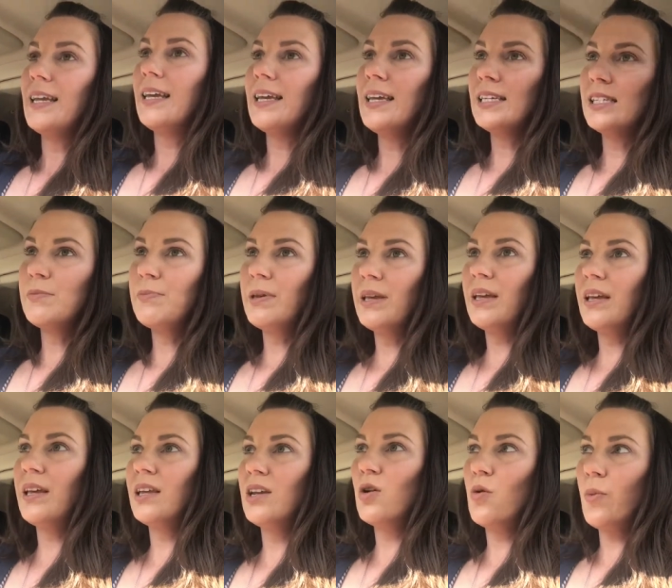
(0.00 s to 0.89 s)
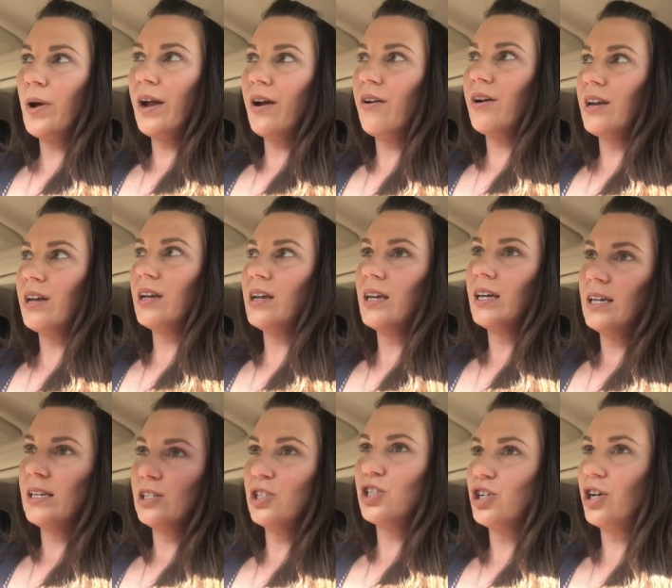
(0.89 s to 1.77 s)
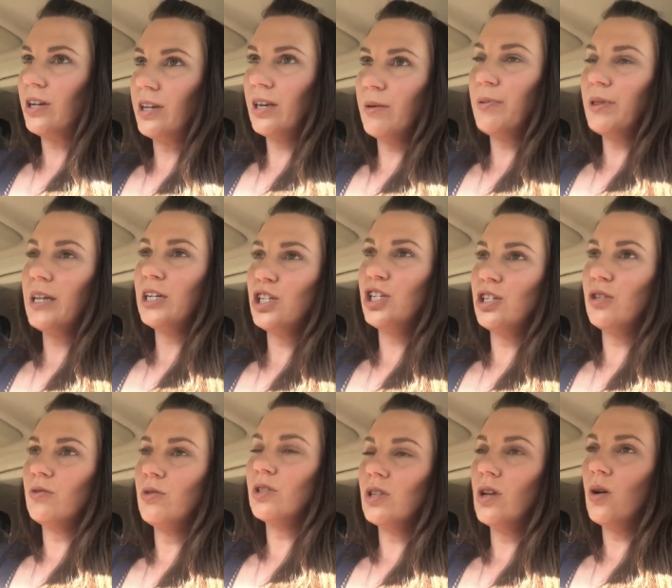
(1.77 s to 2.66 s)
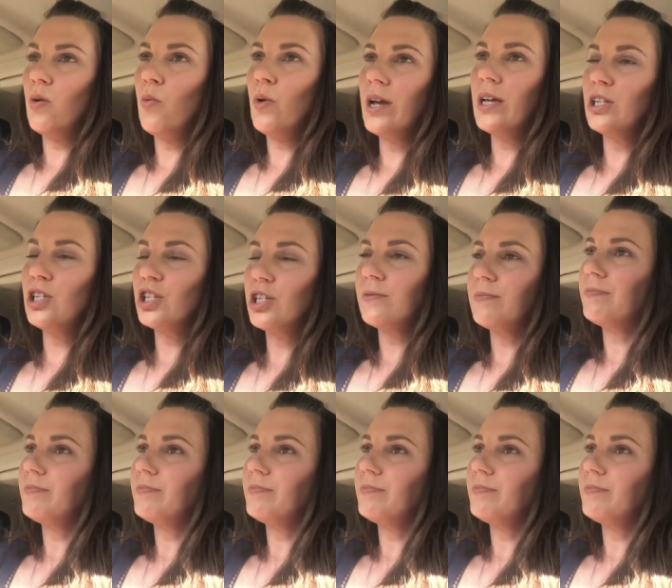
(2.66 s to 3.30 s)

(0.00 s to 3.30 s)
he's been wearing his junky play shoes, which